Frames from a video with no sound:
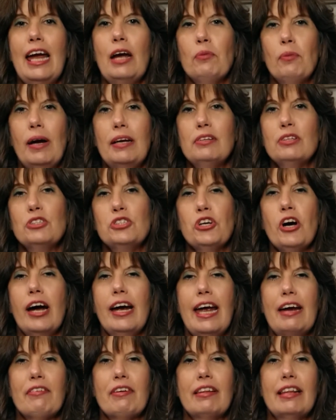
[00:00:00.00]
can't wait to
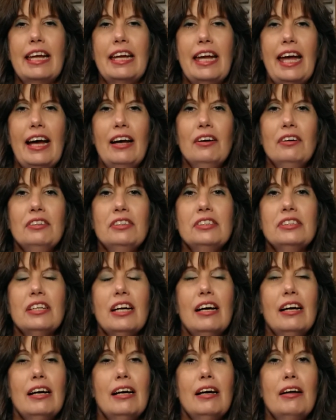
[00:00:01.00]
try everything out
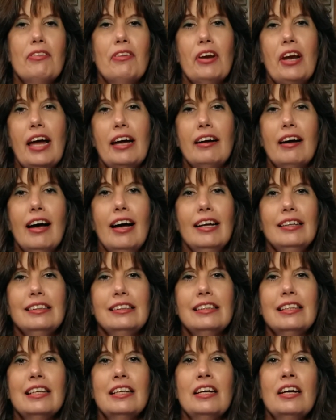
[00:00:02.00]
uh, that I got.
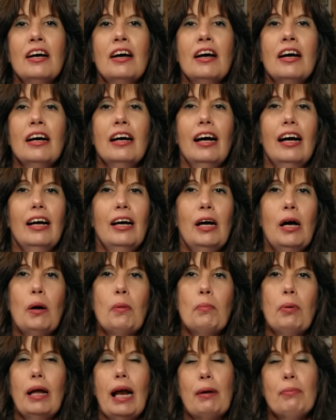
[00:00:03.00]

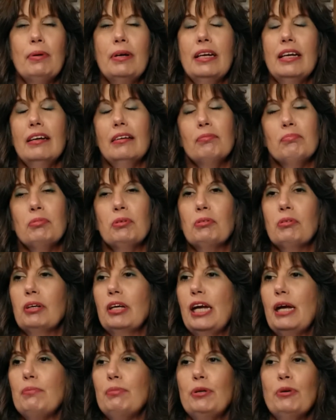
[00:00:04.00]
Um, but I'm going to
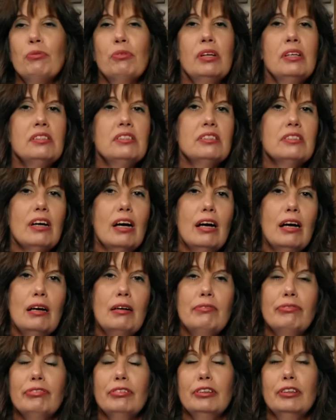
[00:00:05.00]
keep doing this
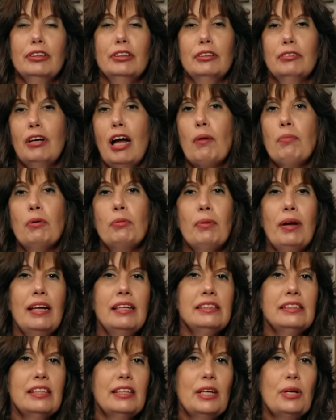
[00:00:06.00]
uh, for a couple
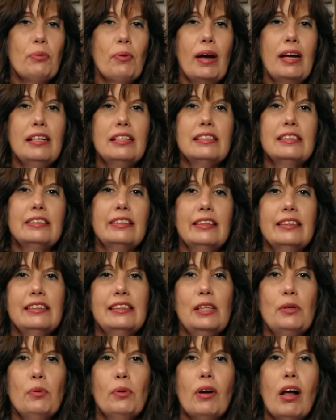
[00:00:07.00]
months anyway to
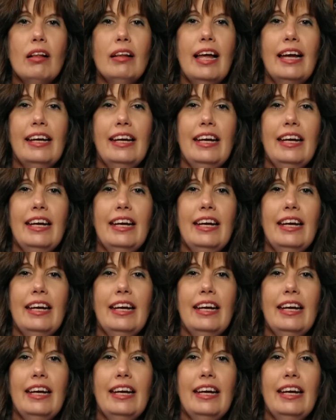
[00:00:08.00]
see what all I